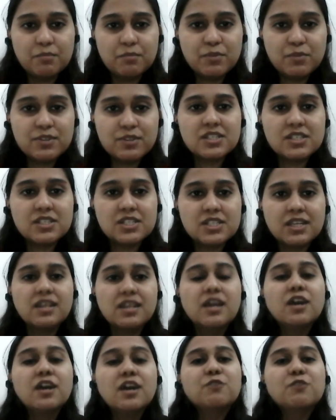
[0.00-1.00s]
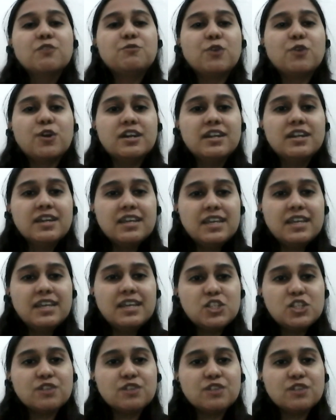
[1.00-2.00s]
position for
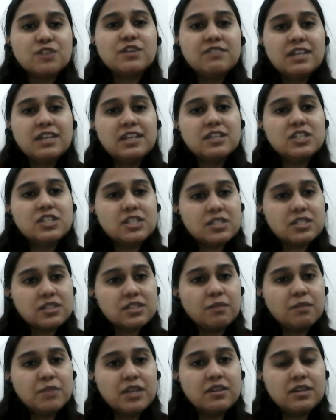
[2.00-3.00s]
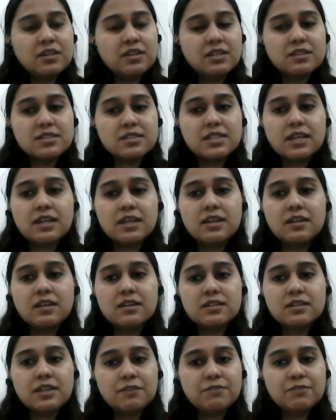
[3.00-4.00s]
each of the religious communities,
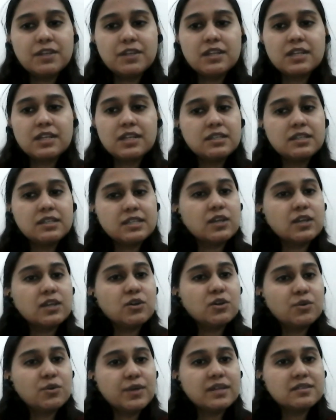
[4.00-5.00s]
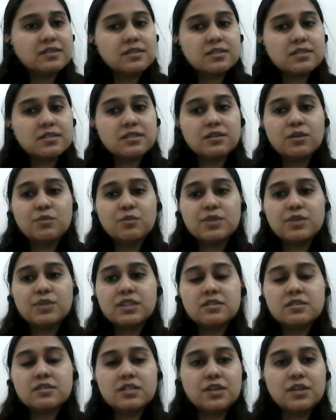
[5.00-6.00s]
then definitely it can coexist with
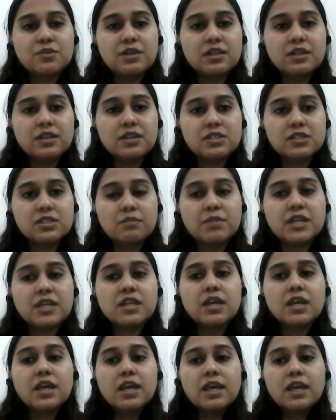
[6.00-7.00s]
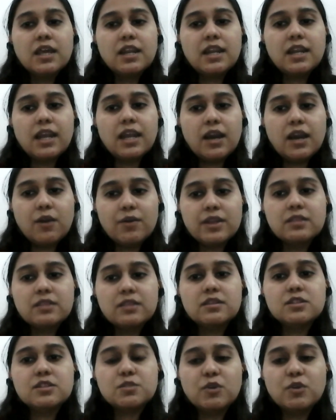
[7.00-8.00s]
the state religion. But now at
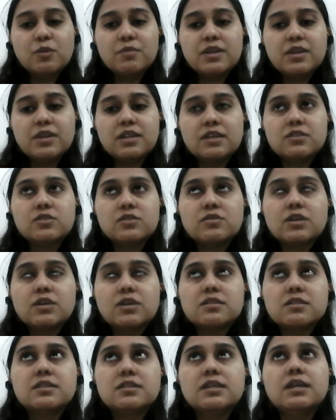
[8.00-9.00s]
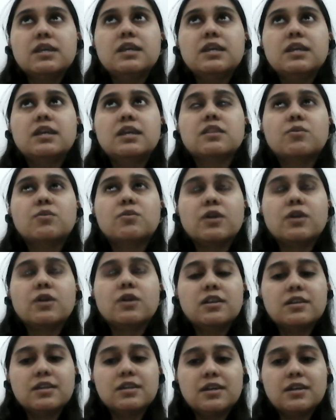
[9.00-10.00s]
this moment, as you can see in the
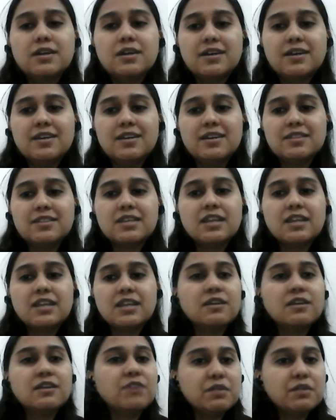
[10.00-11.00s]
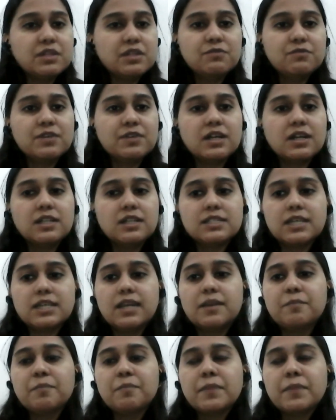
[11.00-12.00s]
world, it's getting very difficult.
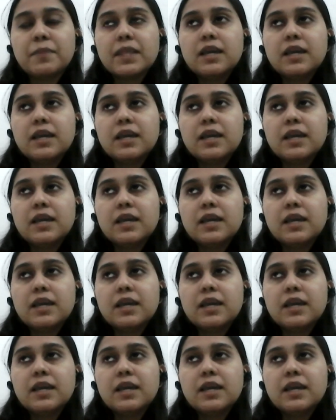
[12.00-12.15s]
And